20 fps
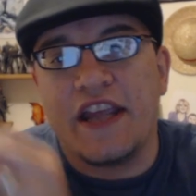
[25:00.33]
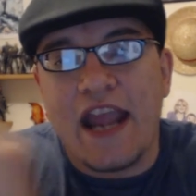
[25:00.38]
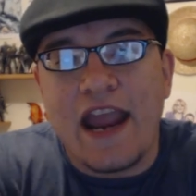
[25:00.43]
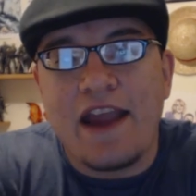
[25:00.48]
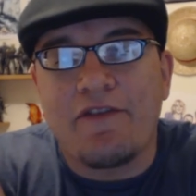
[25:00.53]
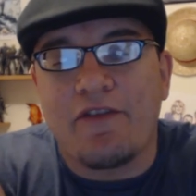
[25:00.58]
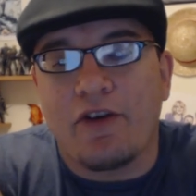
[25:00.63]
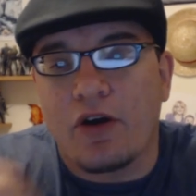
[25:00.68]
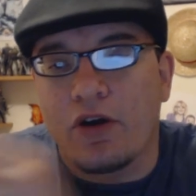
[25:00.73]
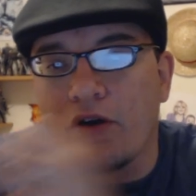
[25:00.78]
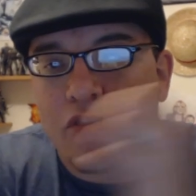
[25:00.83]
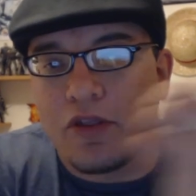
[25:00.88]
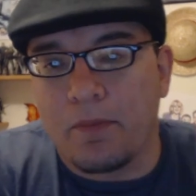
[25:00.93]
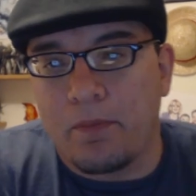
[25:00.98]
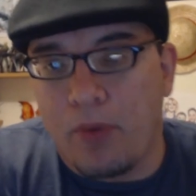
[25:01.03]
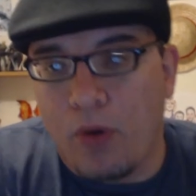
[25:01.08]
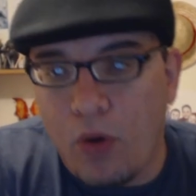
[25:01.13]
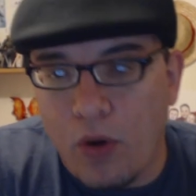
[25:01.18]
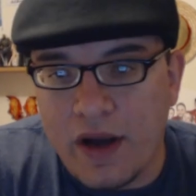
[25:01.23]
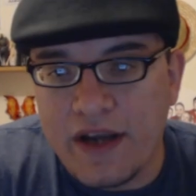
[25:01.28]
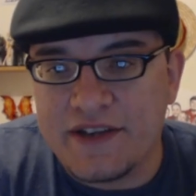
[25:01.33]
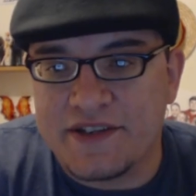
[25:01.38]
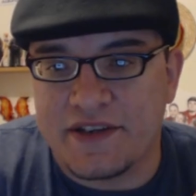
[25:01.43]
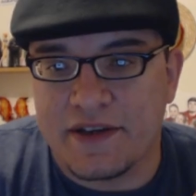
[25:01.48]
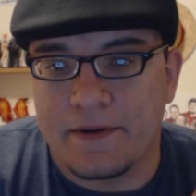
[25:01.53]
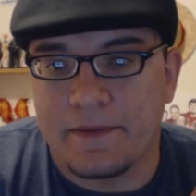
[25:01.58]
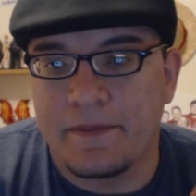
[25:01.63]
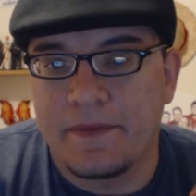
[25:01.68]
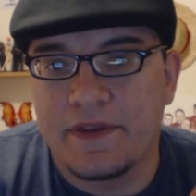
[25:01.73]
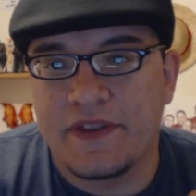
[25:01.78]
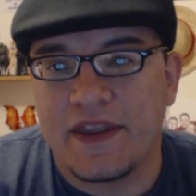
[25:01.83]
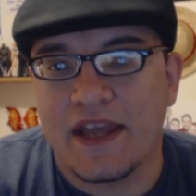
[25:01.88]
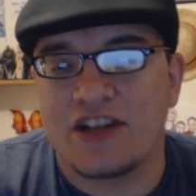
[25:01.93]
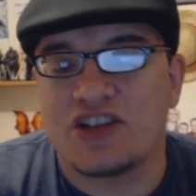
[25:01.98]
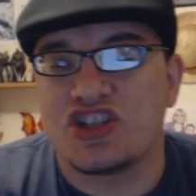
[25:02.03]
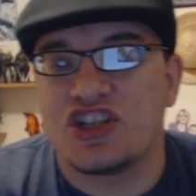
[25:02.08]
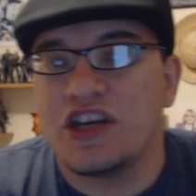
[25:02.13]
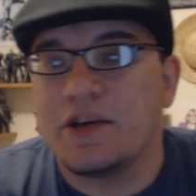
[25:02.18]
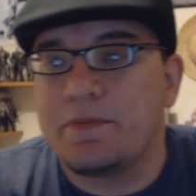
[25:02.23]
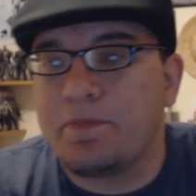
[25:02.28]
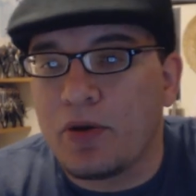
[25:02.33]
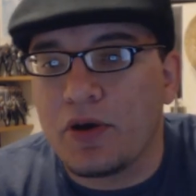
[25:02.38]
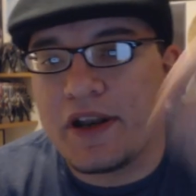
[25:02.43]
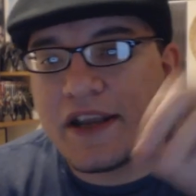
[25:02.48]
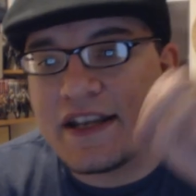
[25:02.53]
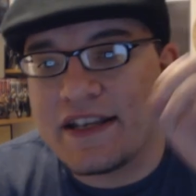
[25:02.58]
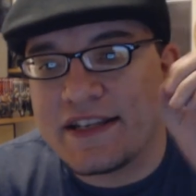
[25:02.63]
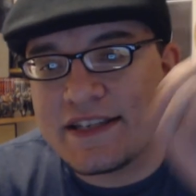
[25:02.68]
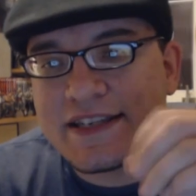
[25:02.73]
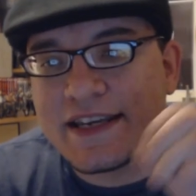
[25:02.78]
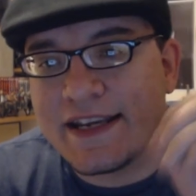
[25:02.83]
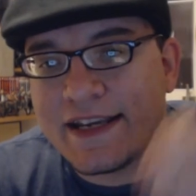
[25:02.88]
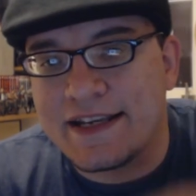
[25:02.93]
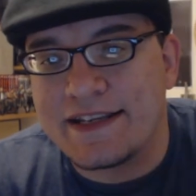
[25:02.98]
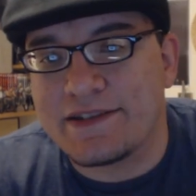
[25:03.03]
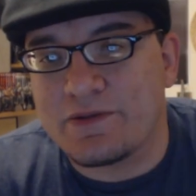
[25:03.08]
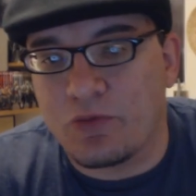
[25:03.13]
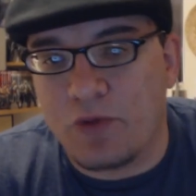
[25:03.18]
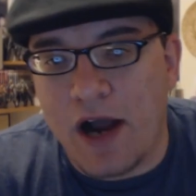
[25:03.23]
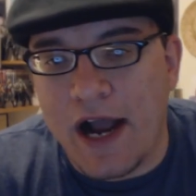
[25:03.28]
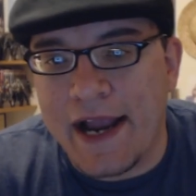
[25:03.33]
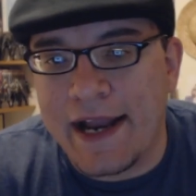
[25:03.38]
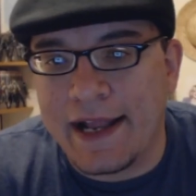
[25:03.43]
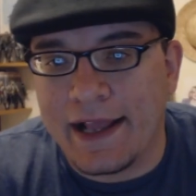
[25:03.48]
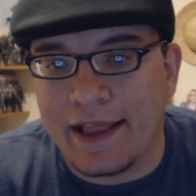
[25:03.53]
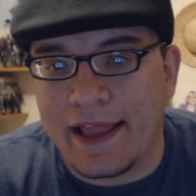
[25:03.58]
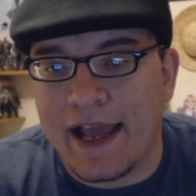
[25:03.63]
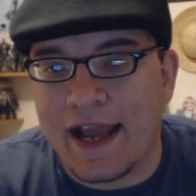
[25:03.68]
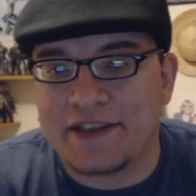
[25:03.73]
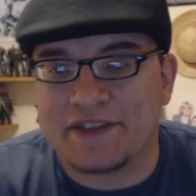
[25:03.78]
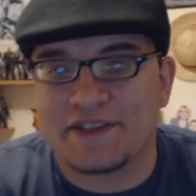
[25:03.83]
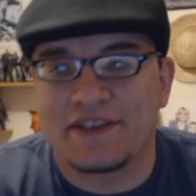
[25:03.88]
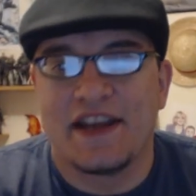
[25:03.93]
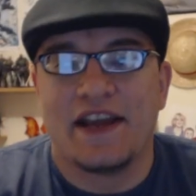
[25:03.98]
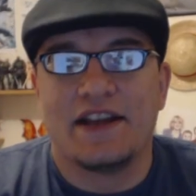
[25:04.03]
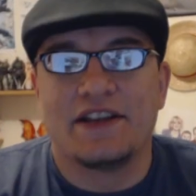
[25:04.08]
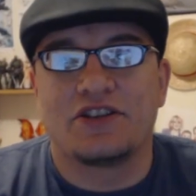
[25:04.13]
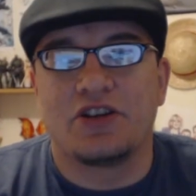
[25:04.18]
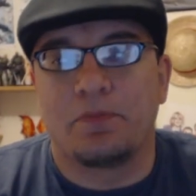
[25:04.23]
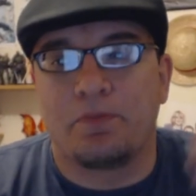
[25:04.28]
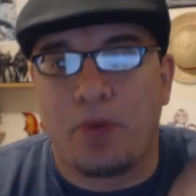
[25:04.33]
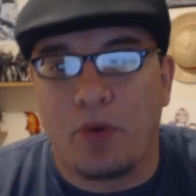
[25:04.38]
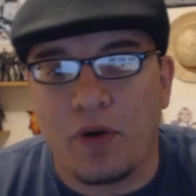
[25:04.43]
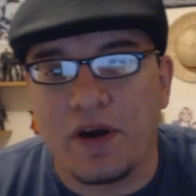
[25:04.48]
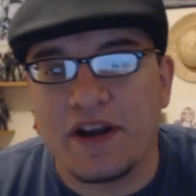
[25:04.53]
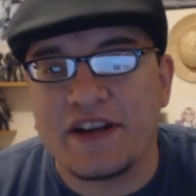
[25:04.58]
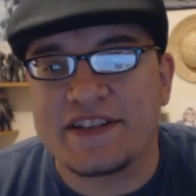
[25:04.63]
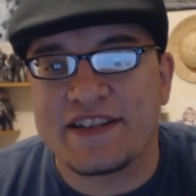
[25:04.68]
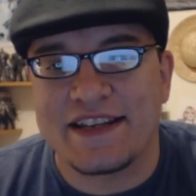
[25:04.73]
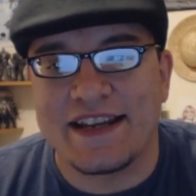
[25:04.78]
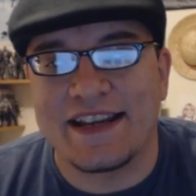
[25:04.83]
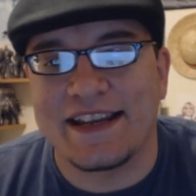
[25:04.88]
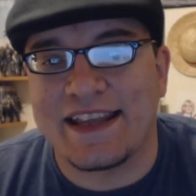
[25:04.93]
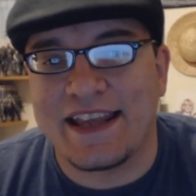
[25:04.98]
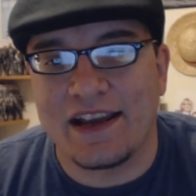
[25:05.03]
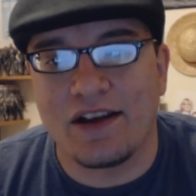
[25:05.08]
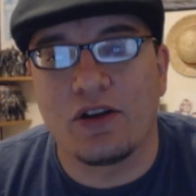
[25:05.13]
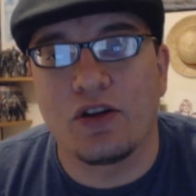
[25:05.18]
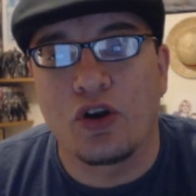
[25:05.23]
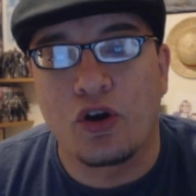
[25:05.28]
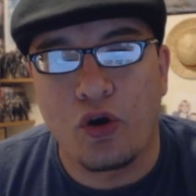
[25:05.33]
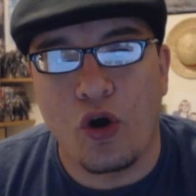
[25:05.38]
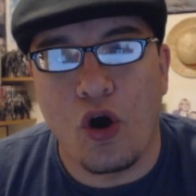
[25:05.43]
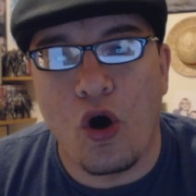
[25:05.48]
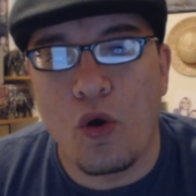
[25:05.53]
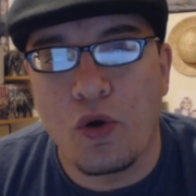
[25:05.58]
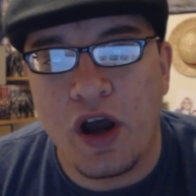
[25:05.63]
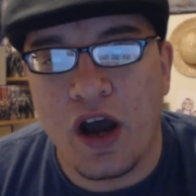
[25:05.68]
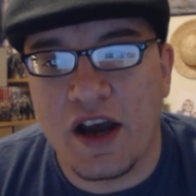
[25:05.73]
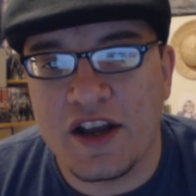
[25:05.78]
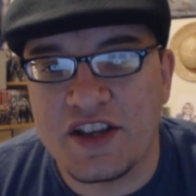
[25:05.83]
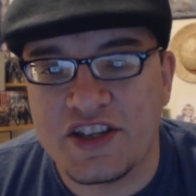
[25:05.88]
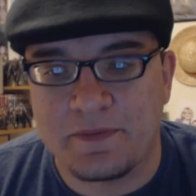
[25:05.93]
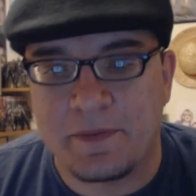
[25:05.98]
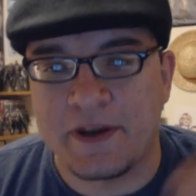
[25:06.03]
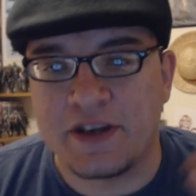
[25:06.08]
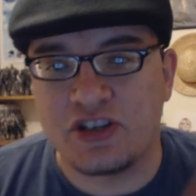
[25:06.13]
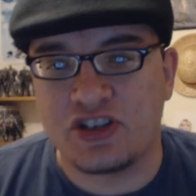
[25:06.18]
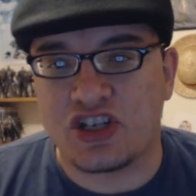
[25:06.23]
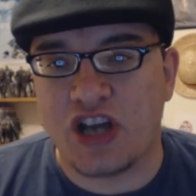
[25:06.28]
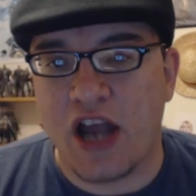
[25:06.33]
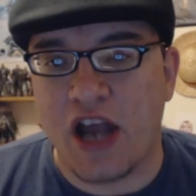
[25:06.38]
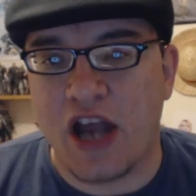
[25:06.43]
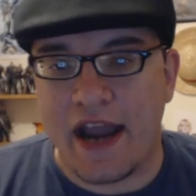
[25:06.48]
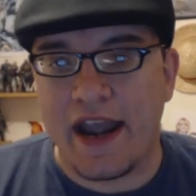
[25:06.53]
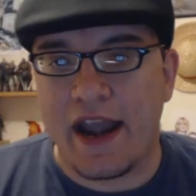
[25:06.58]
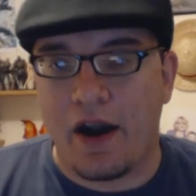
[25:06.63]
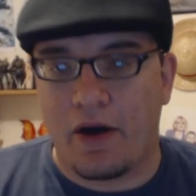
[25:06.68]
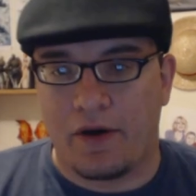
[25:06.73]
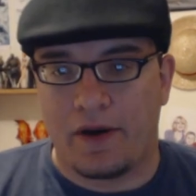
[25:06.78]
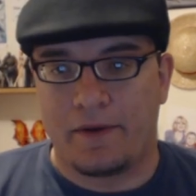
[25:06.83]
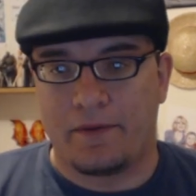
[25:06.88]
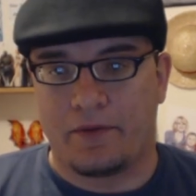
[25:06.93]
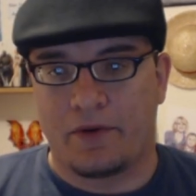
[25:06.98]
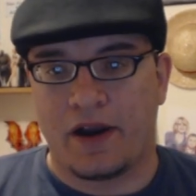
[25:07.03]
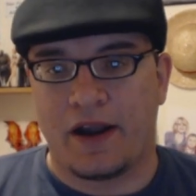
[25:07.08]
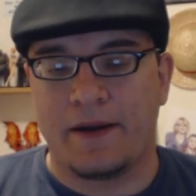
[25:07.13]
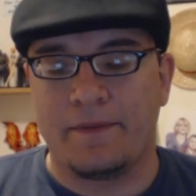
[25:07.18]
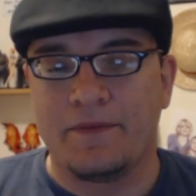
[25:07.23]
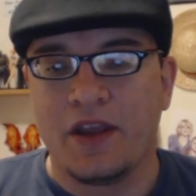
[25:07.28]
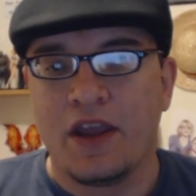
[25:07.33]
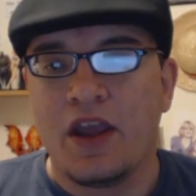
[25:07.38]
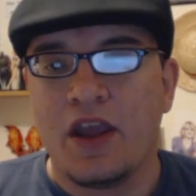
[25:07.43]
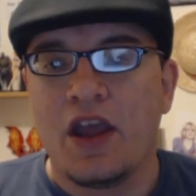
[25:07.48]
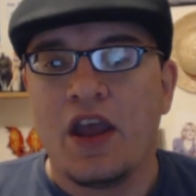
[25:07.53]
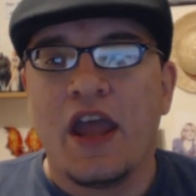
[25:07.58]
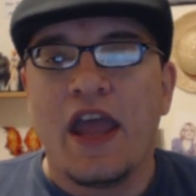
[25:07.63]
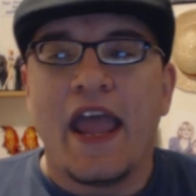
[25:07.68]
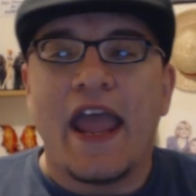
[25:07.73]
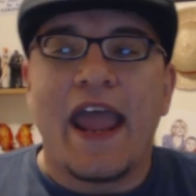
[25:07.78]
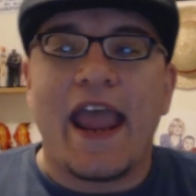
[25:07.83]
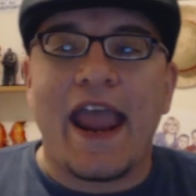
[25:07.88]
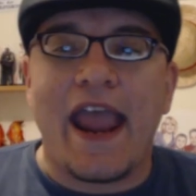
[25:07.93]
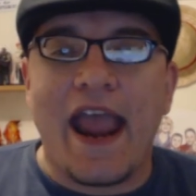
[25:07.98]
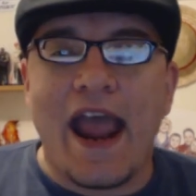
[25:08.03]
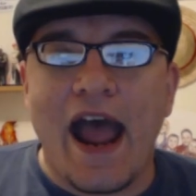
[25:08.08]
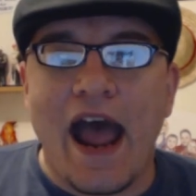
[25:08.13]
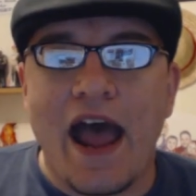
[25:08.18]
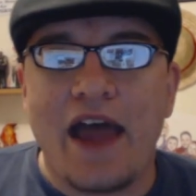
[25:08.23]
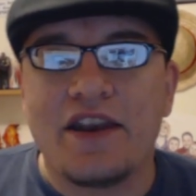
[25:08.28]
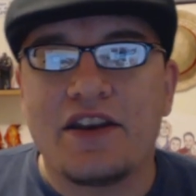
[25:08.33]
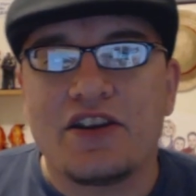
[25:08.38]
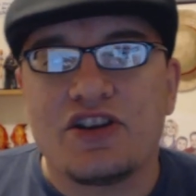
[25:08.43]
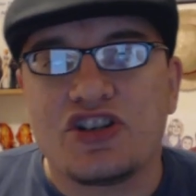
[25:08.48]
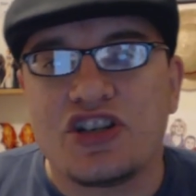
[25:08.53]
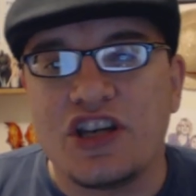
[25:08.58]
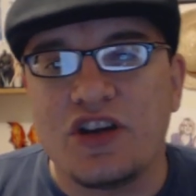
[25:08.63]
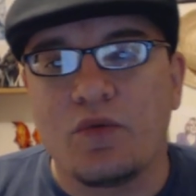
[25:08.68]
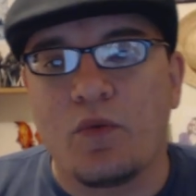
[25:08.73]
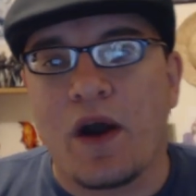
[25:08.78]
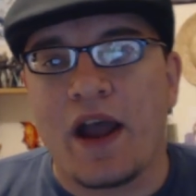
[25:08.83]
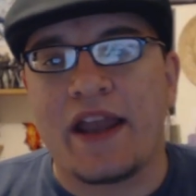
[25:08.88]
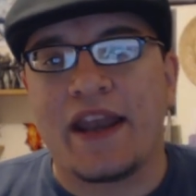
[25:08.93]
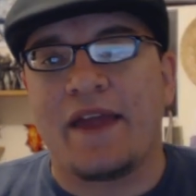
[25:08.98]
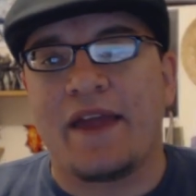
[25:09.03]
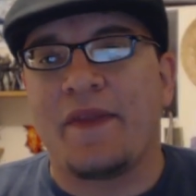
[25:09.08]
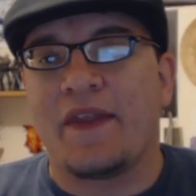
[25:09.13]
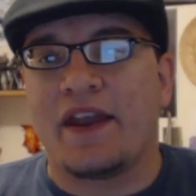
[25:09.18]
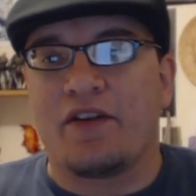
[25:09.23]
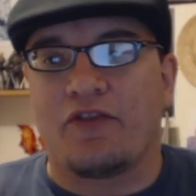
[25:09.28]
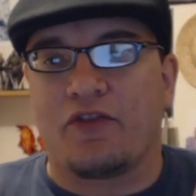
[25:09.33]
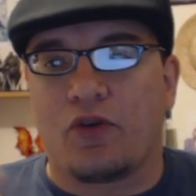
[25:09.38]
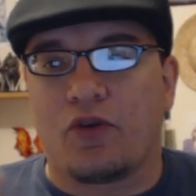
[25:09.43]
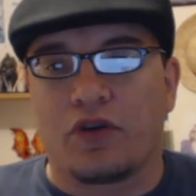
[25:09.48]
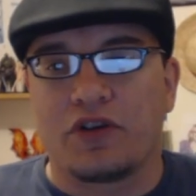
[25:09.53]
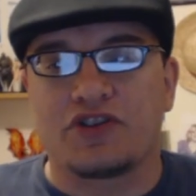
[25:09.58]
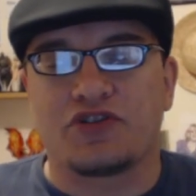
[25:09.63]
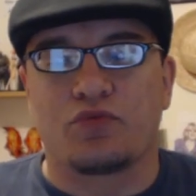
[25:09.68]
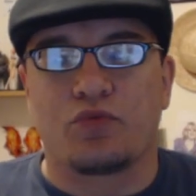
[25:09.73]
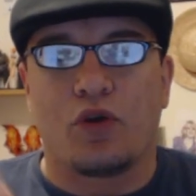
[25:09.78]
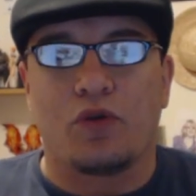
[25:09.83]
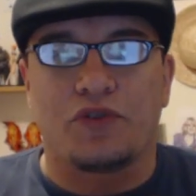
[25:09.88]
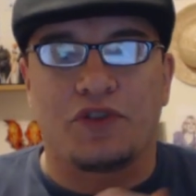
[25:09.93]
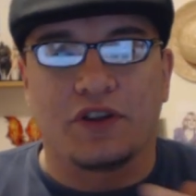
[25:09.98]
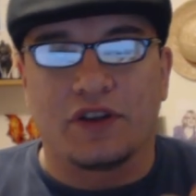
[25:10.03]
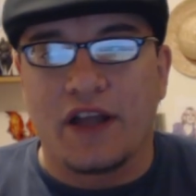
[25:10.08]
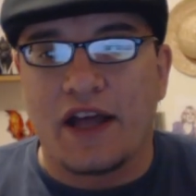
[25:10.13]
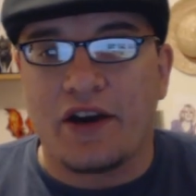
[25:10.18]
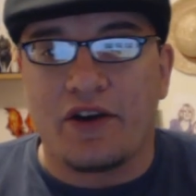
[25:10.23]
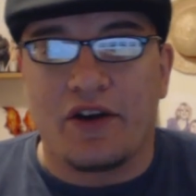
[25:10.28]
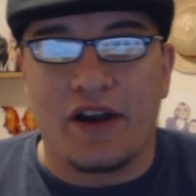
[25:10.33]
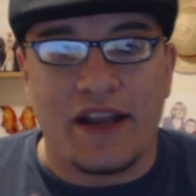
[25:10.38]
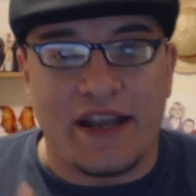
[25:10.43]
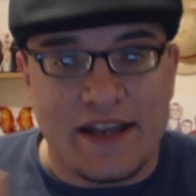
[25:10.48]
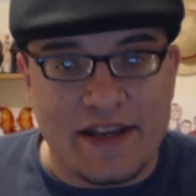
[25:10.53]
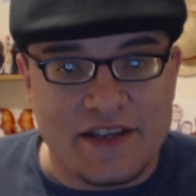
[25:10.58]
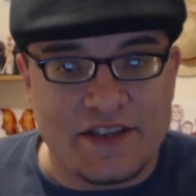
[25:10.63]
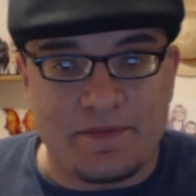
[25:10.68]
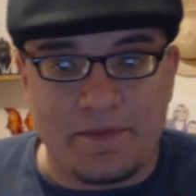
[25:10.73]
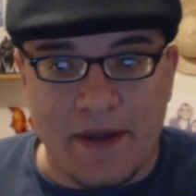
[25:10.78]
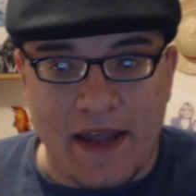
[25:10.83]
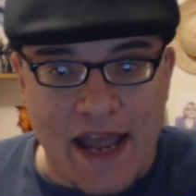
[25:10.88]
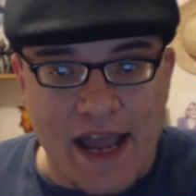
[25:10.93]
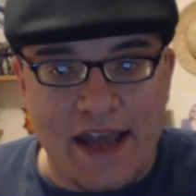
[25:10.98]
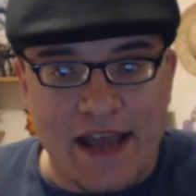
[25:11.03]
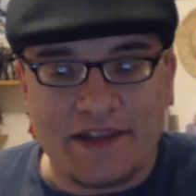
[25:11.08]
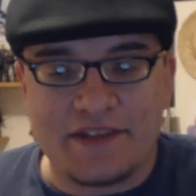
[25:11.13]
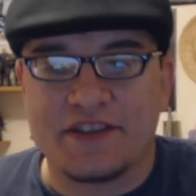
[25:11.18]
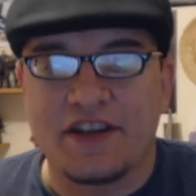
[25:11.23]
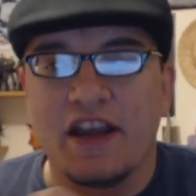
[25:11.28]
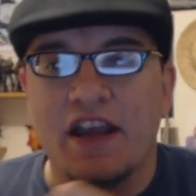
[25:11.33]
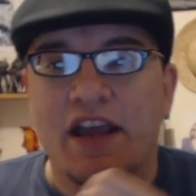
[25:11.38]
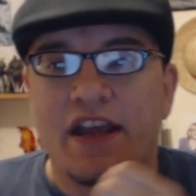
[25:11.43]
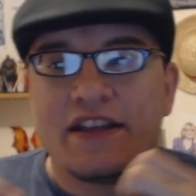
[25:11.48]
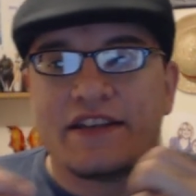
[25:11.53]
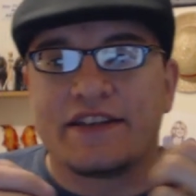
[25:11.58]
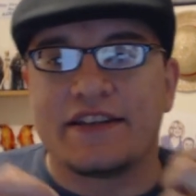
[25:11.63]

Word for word: he gave her the poison that she put into his wine glass to poison and kill her own husband, Jon Arryn, right? And she went and then, of course, wrote the letter at his behest